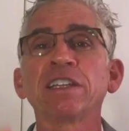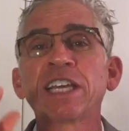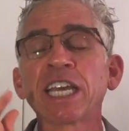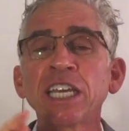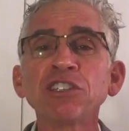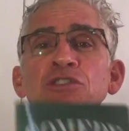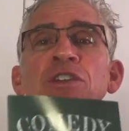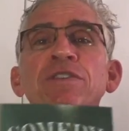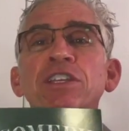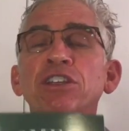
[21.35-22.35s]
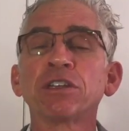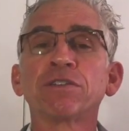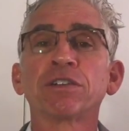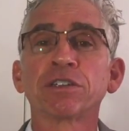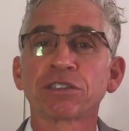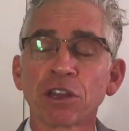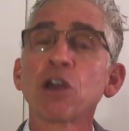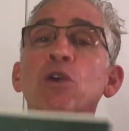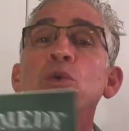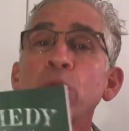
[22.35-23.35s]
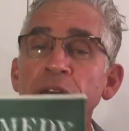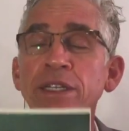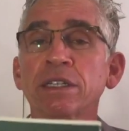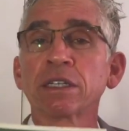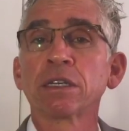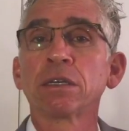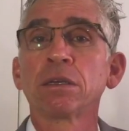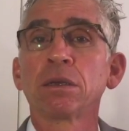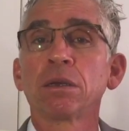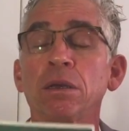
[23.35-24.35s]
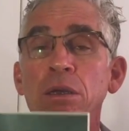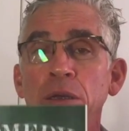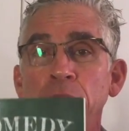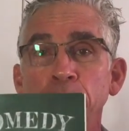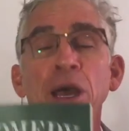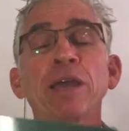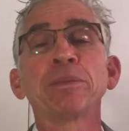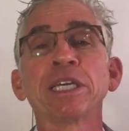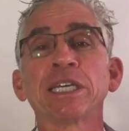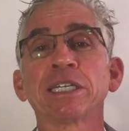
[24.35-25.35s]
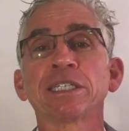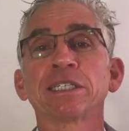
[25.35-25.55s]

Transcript: in the history of the universe written by me.